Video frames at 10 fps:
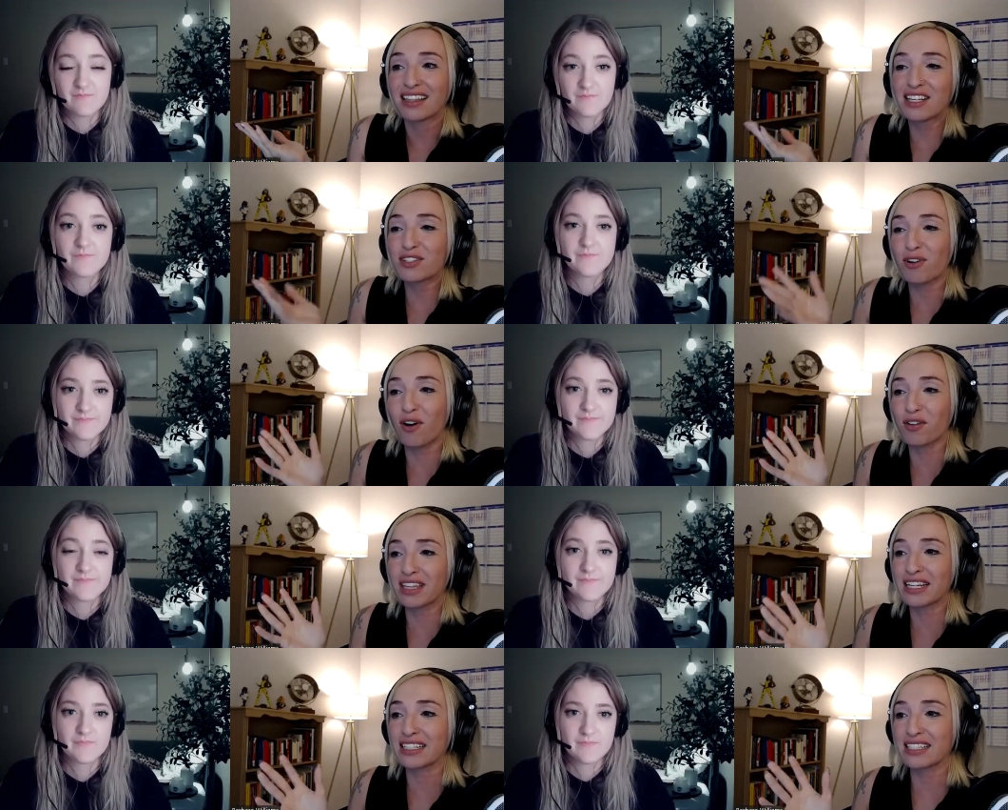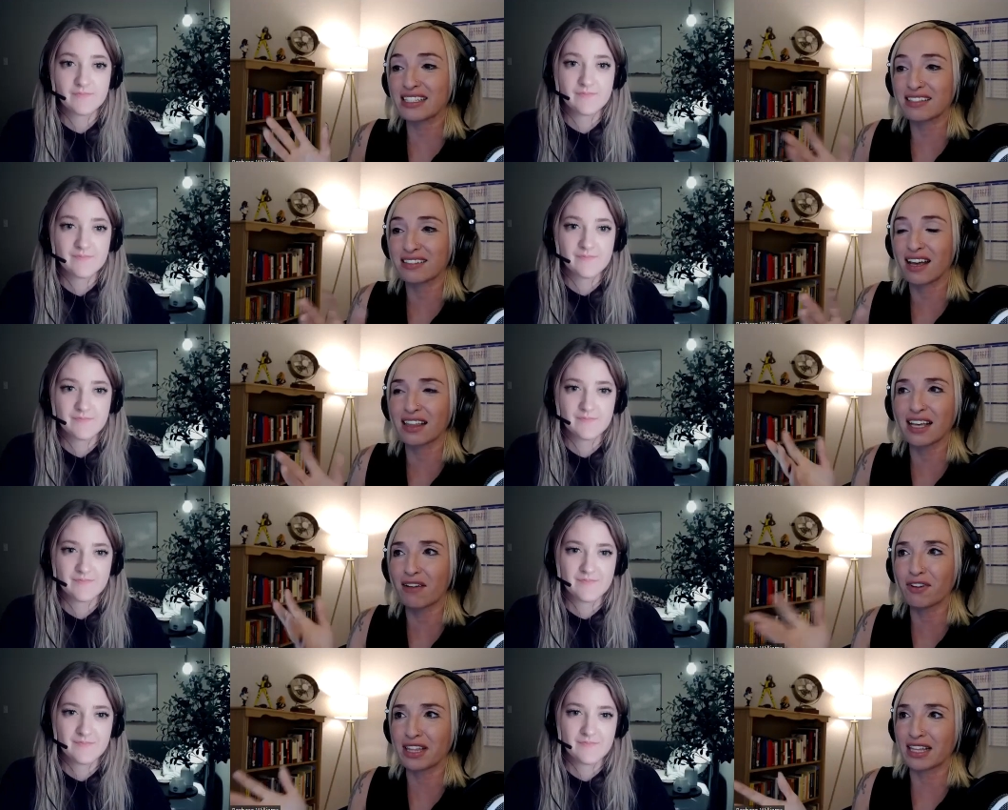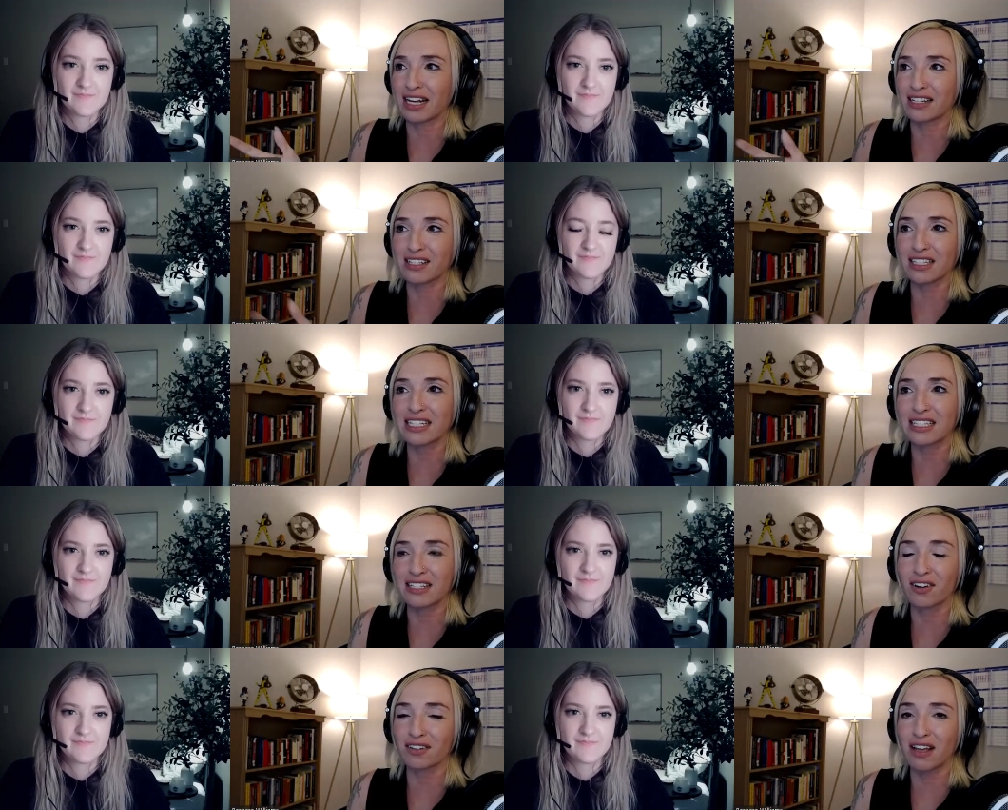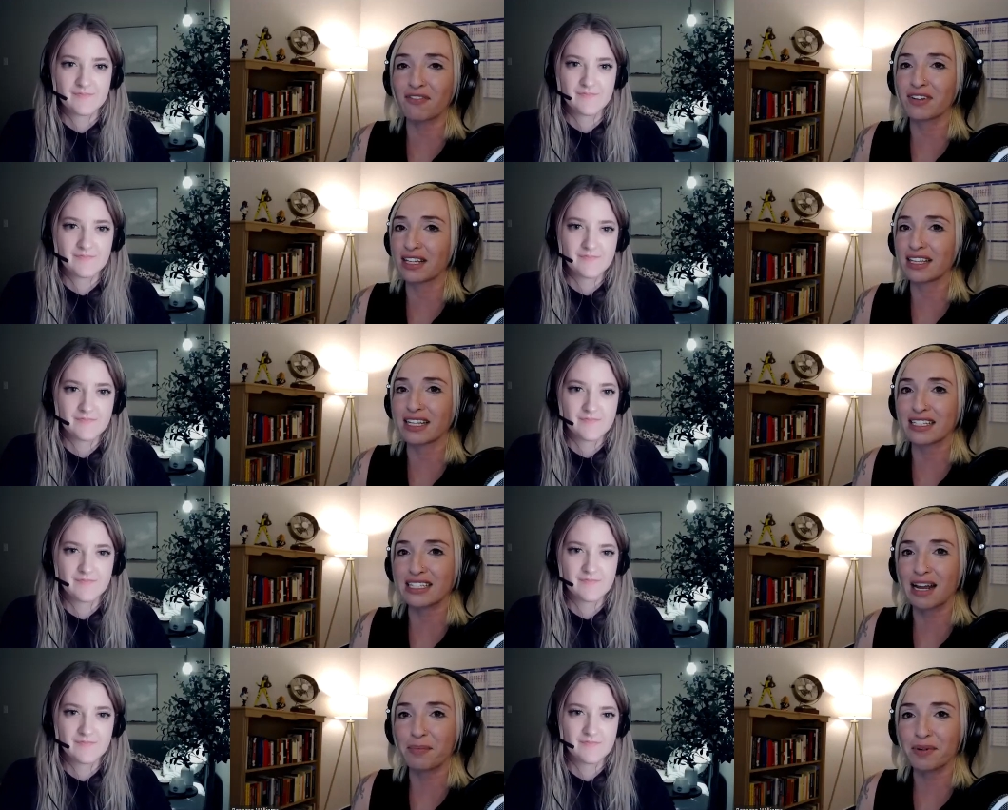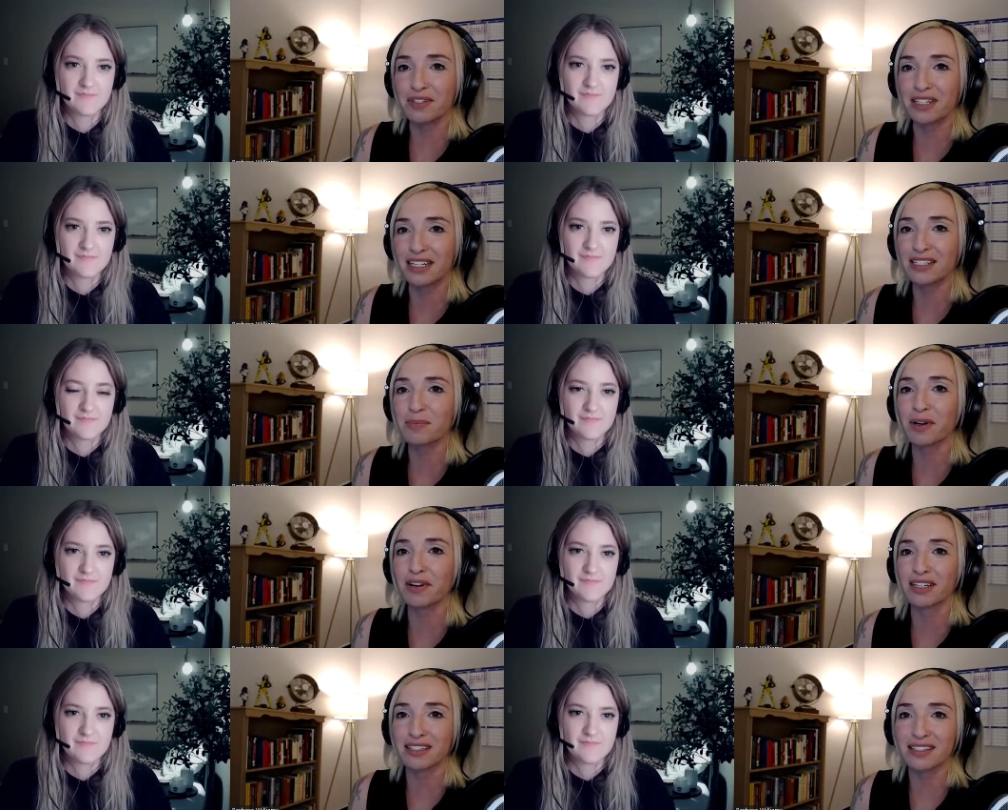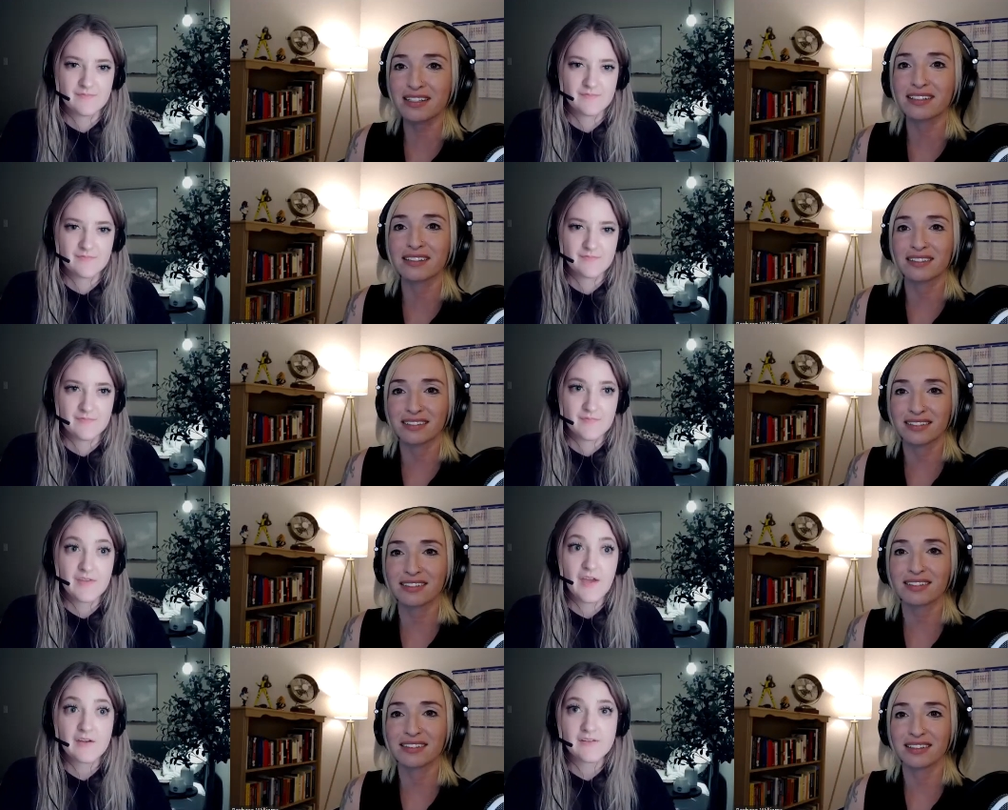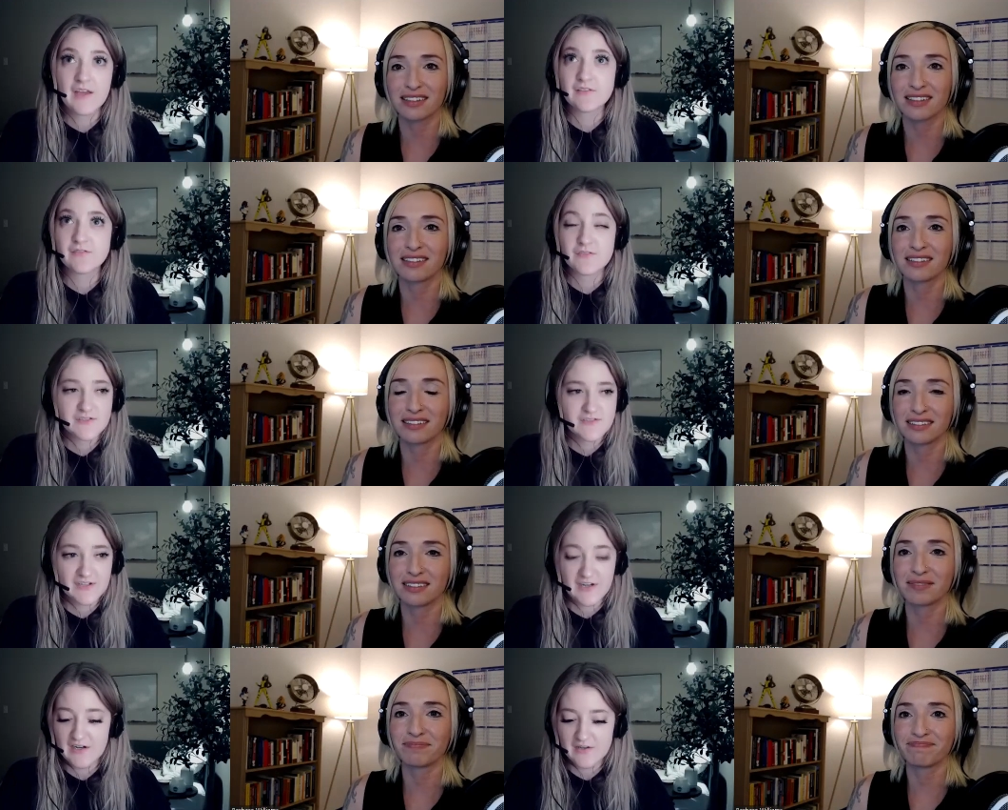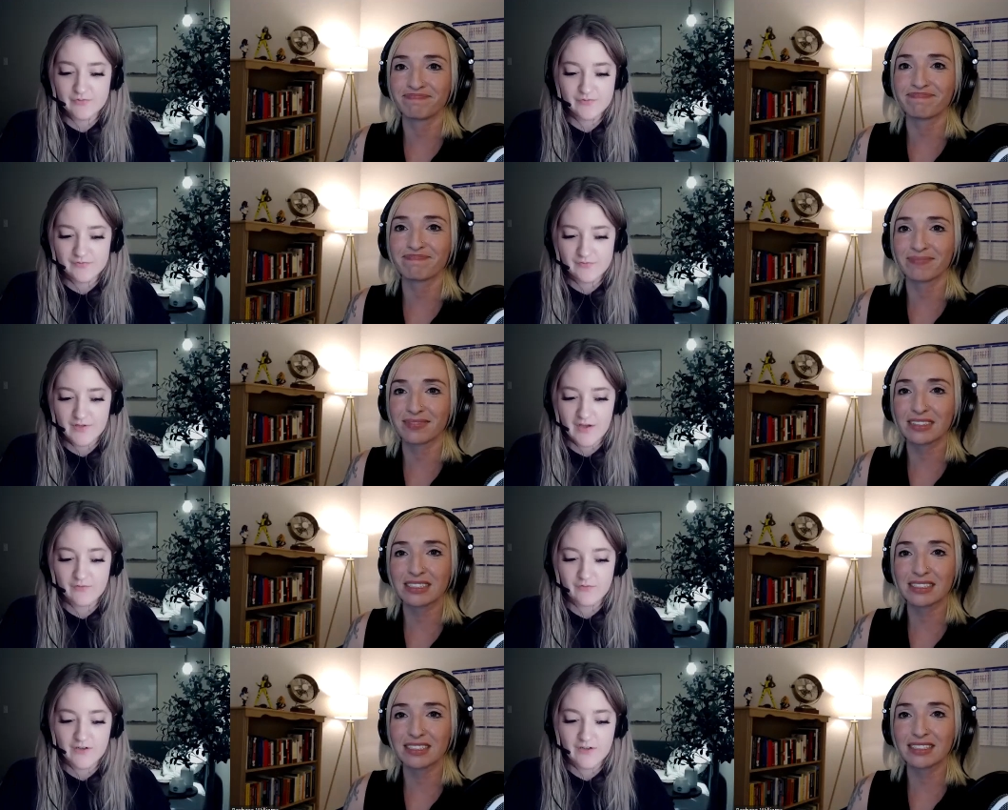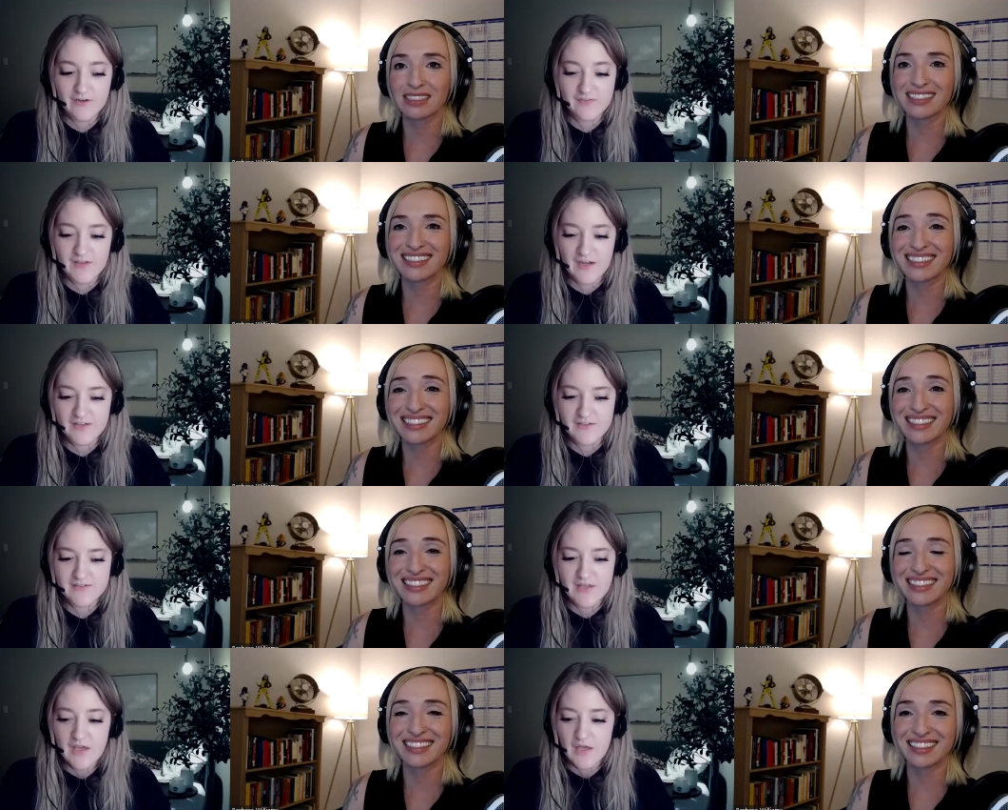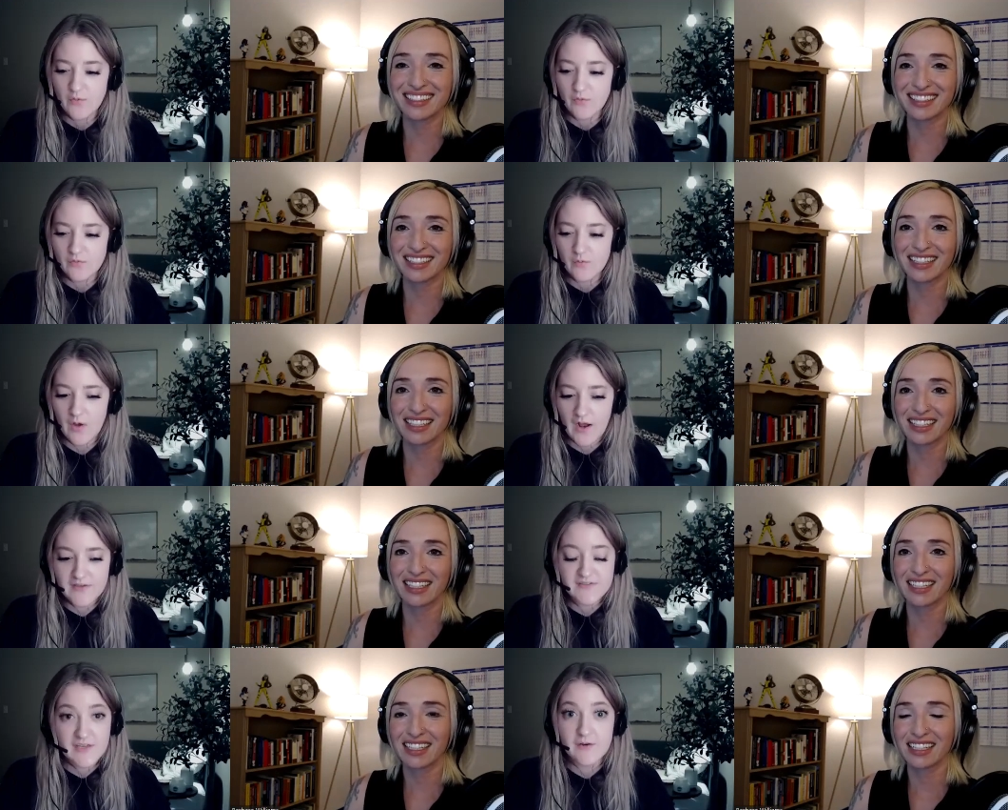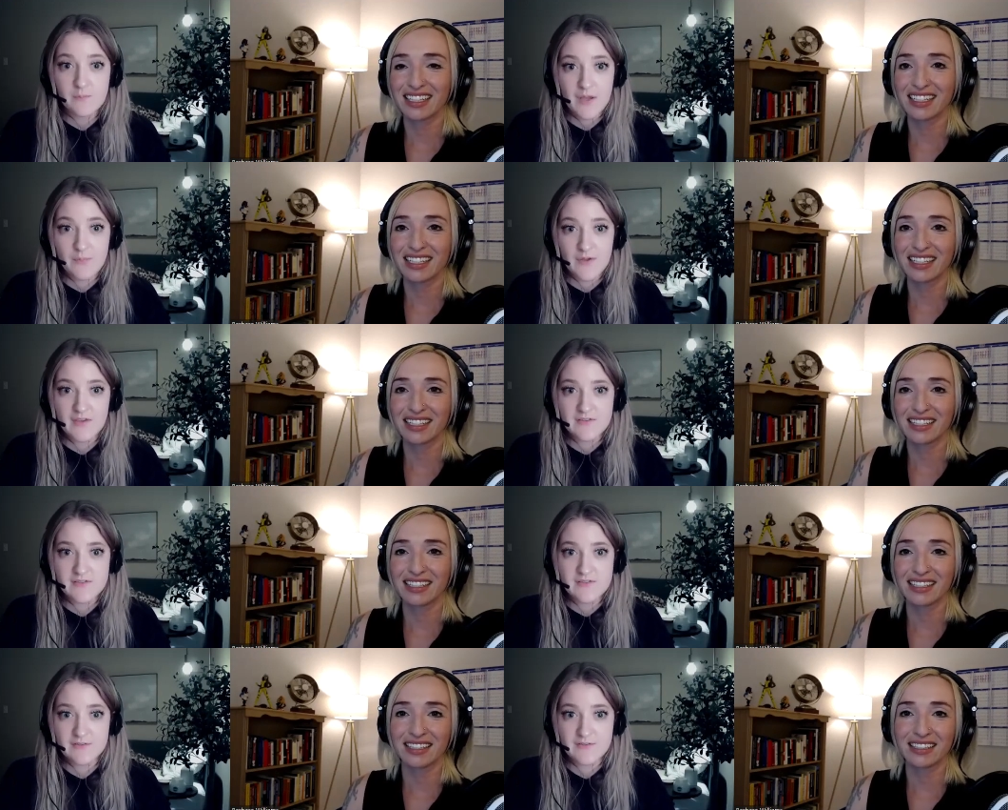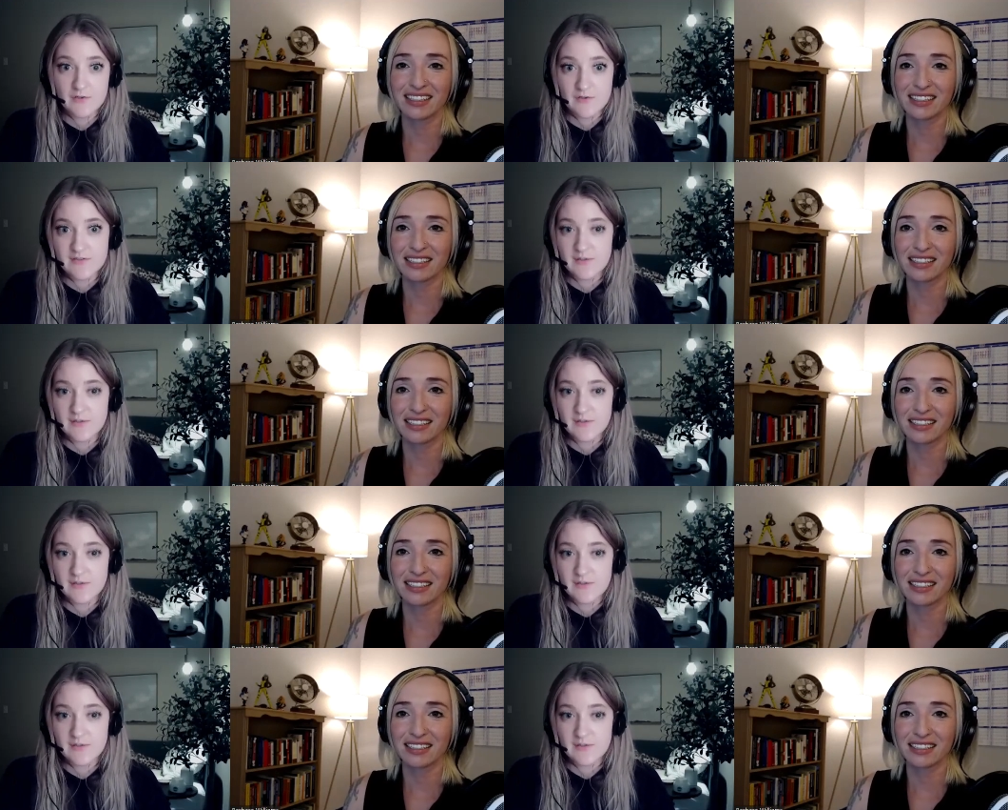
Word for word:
Speaker 1: these are all things, I think everything that I just listed are definitely things that I personally experienced.
Speaker 2: Yeah. And just to kind of uh, reiterate that is, I said my biggest C I R S